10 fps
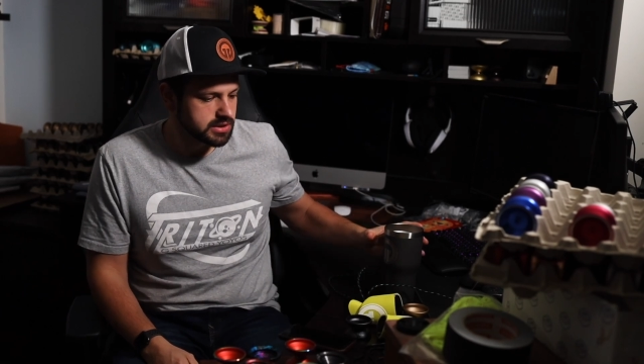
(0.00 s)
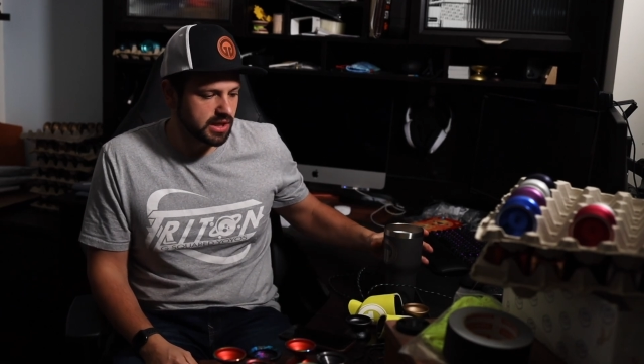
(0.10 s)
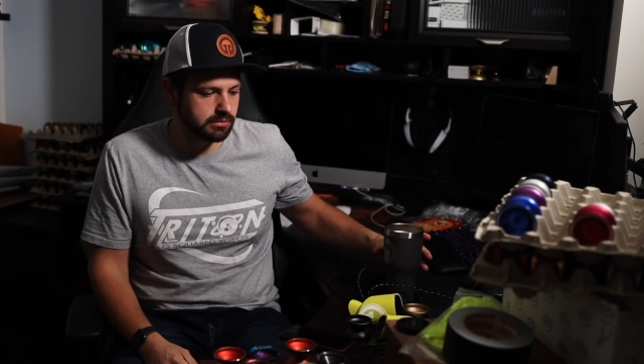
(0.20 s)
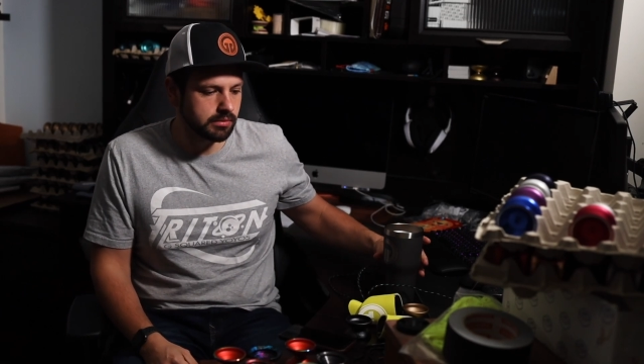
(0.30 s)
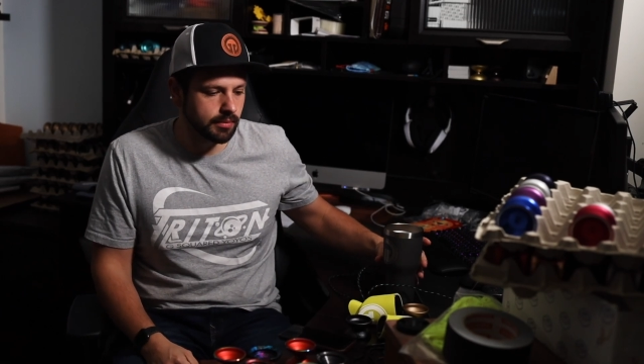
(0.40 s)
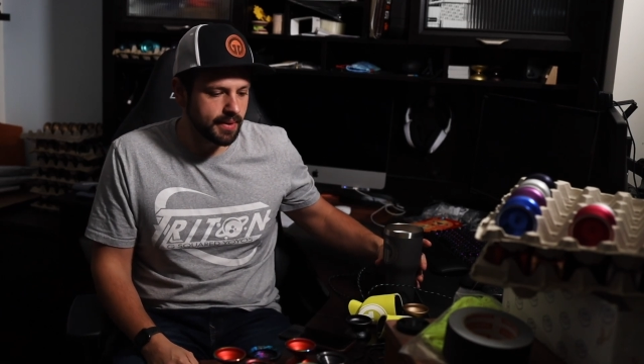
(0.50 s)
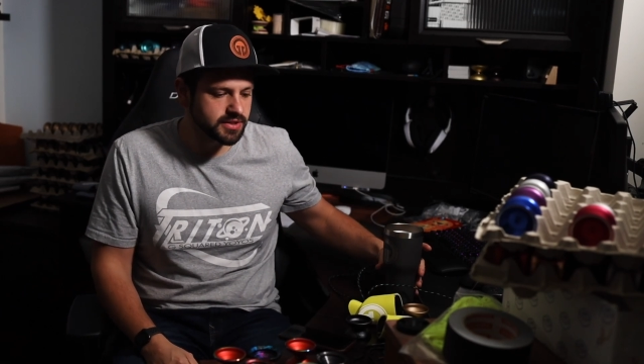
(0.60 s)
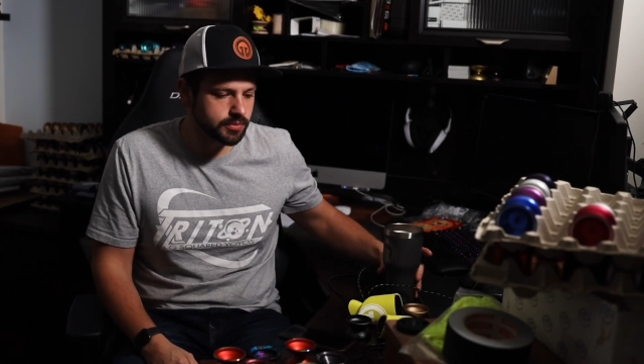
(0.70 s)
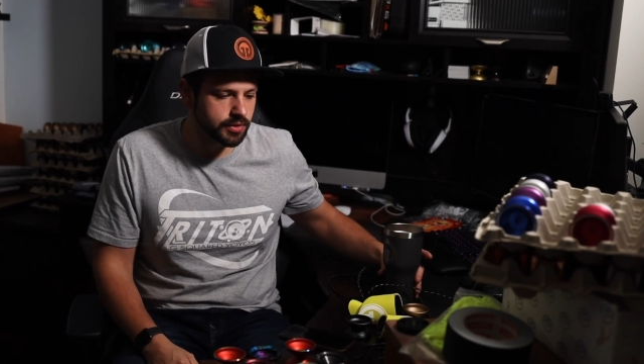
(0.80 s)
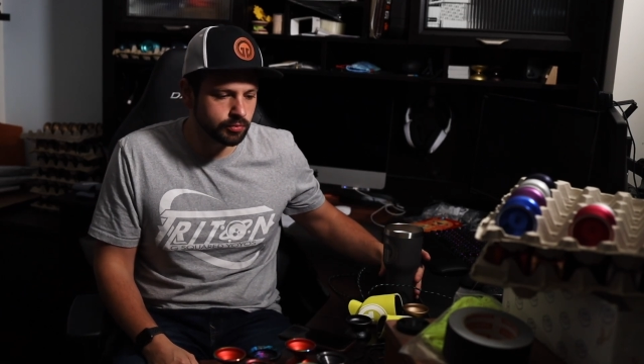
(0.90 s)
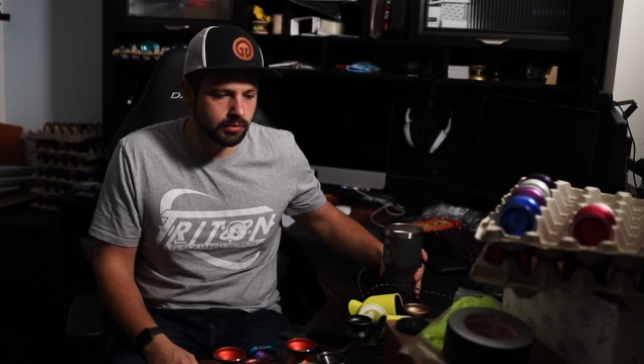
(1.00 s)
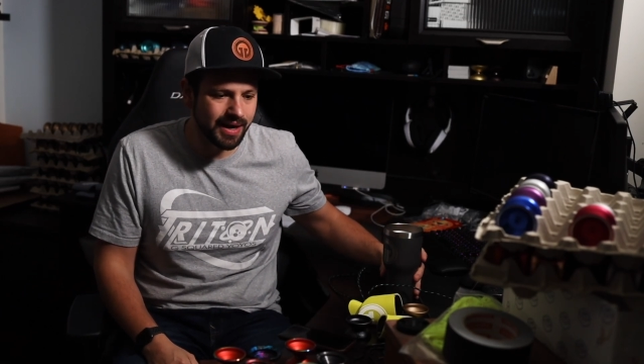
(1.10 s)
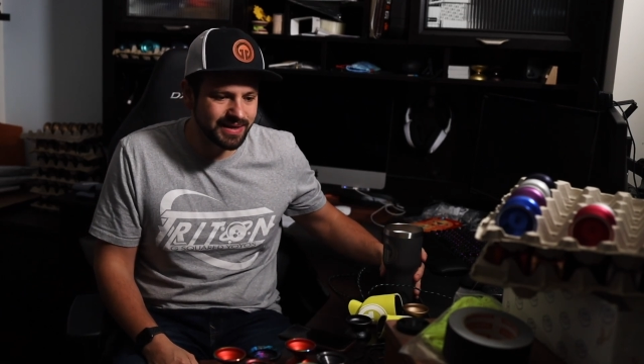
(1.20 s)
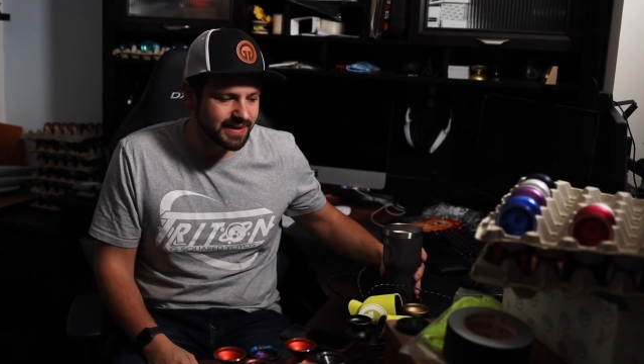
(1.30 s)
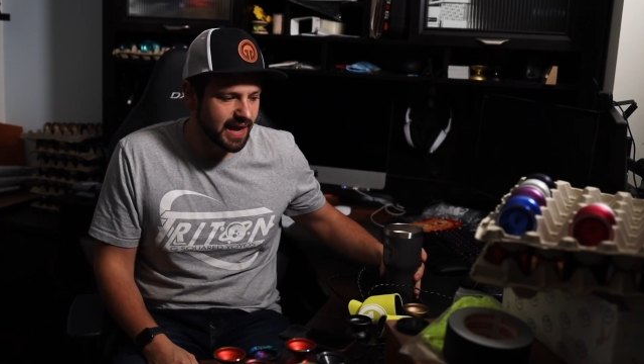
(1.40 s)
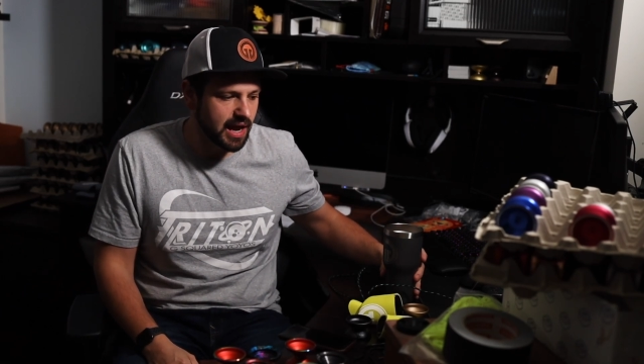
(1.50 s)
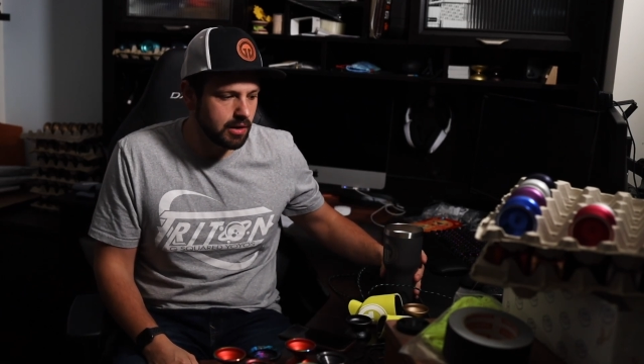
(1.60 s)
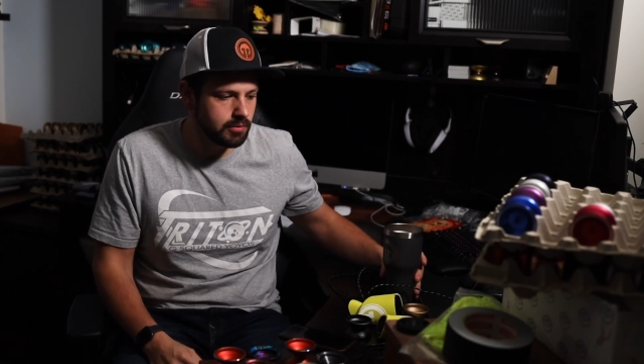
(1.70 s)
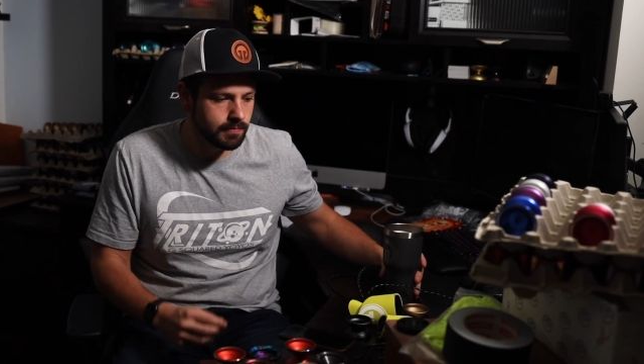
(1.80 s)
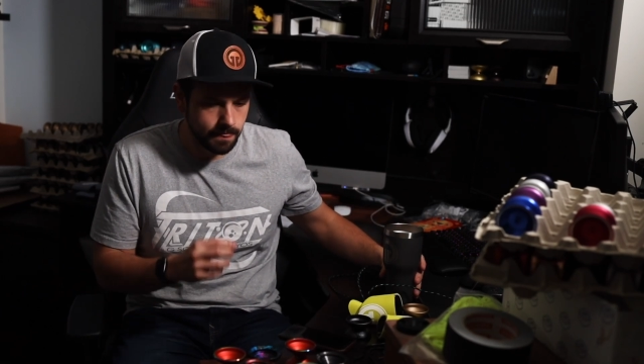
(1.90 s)
it's kind of what we're messing with right
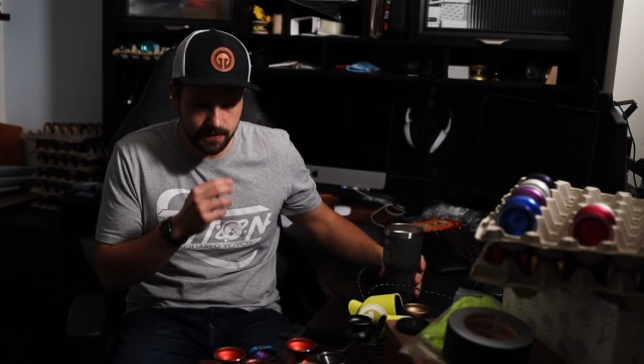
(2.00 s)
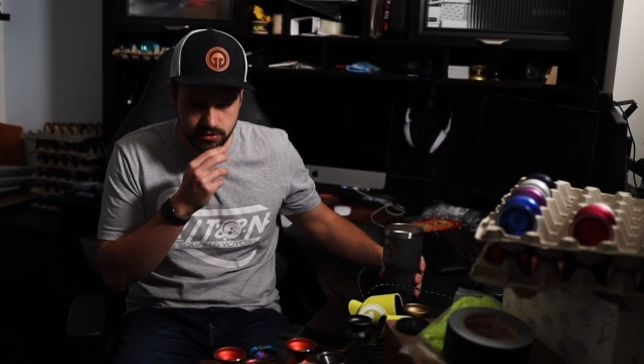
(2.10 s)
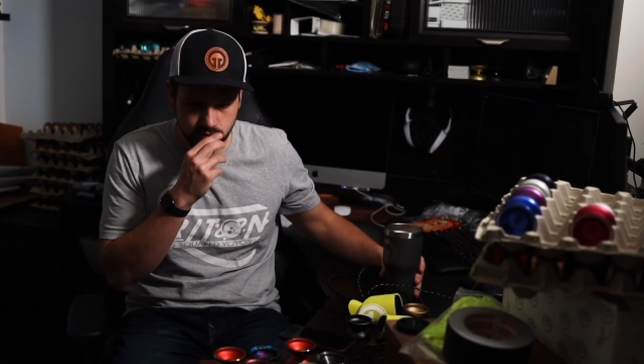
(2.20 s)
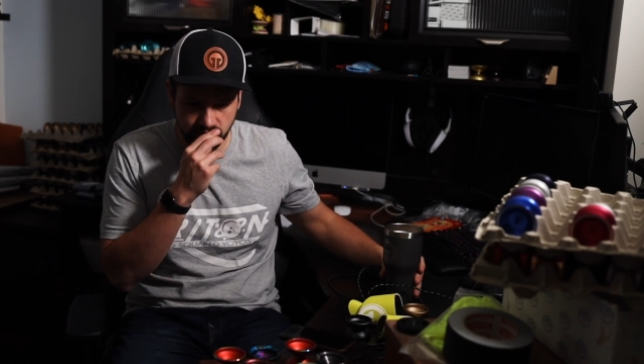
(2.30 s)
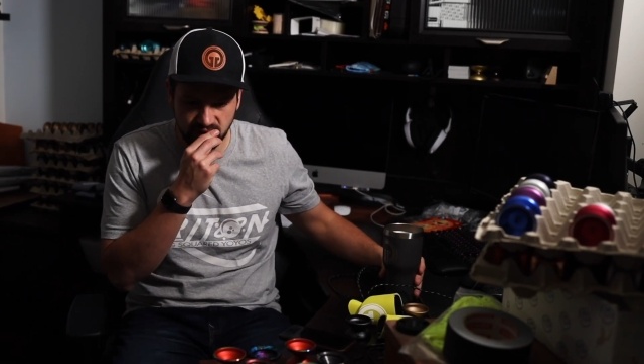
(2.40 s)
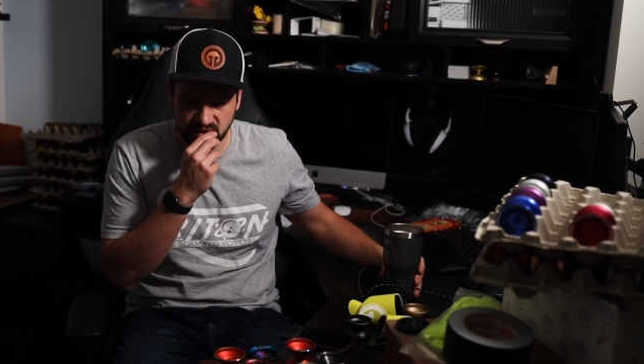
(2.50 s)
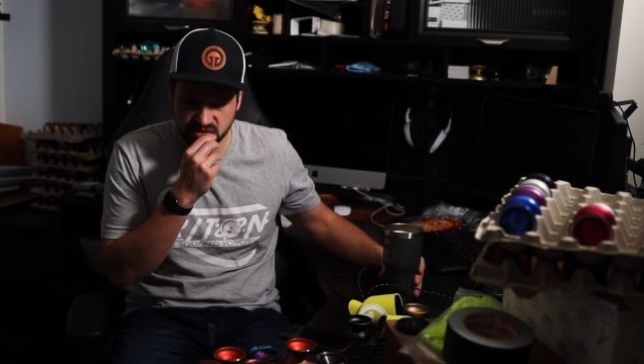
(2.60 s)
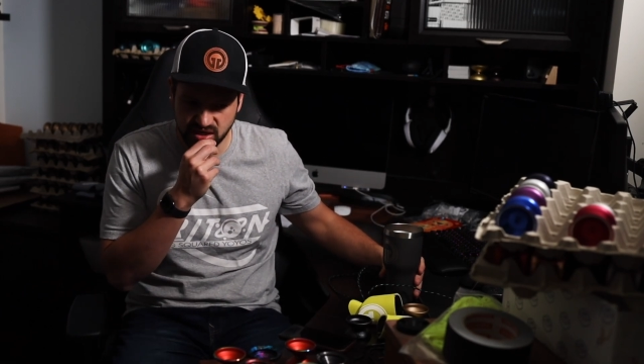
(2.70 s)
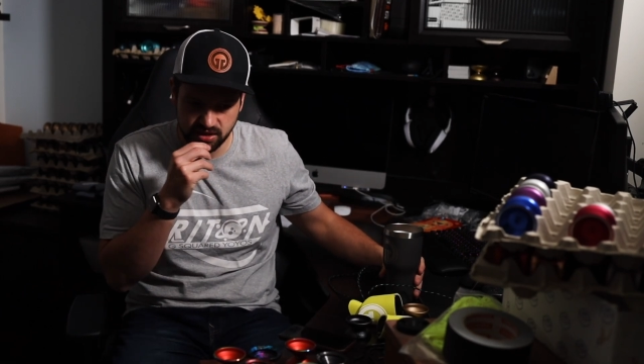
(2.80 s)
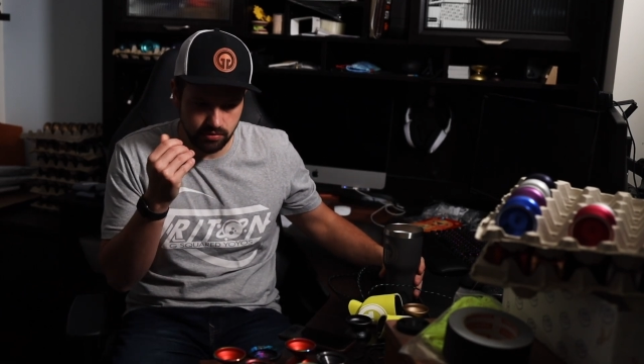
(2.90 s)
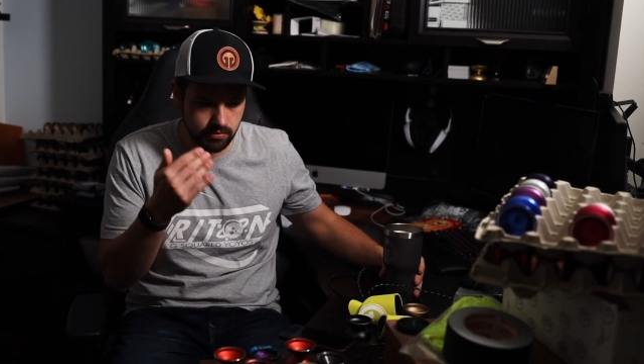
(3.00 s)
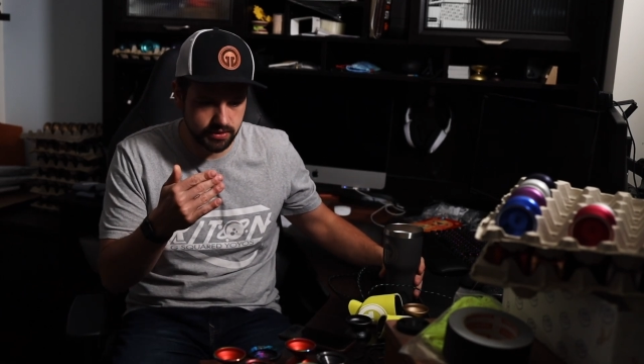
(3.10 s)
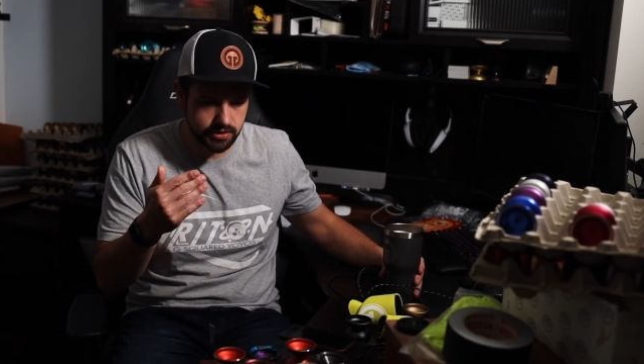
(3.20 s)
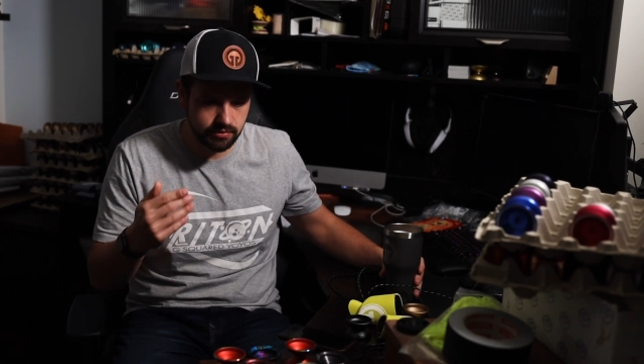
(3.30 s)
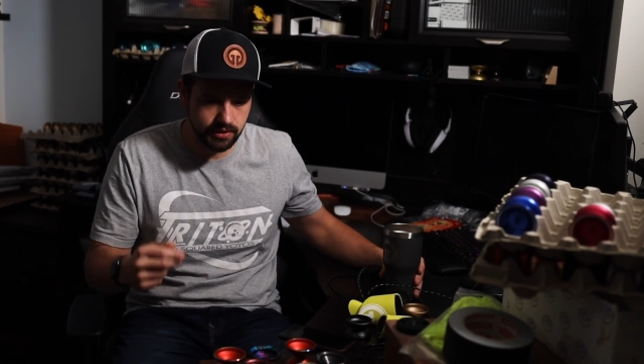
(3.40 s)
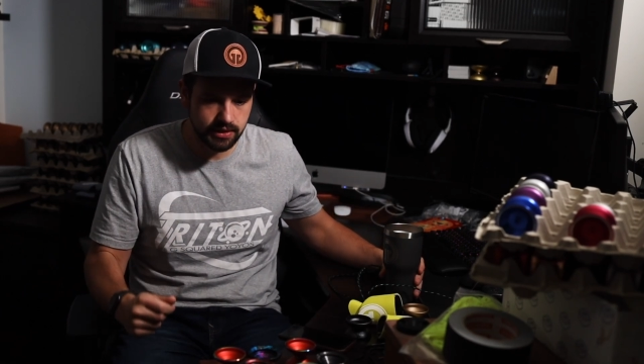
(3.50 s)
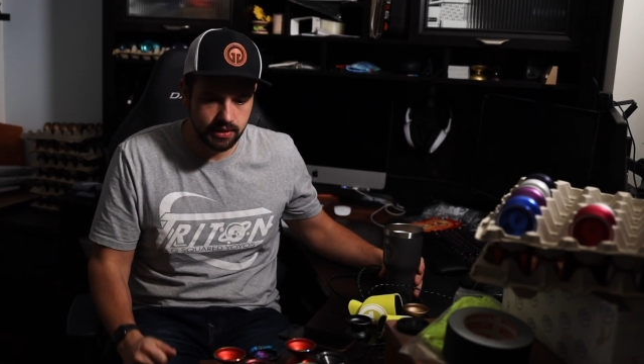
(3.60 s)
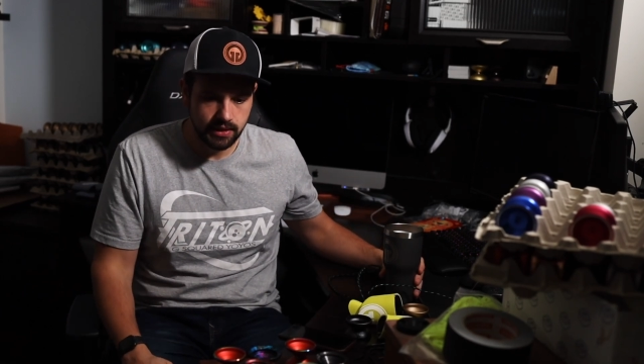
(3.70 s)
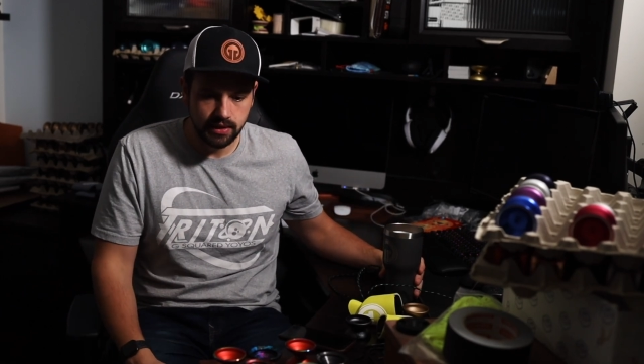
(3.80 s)
now. This week, that's kind of what we're doing.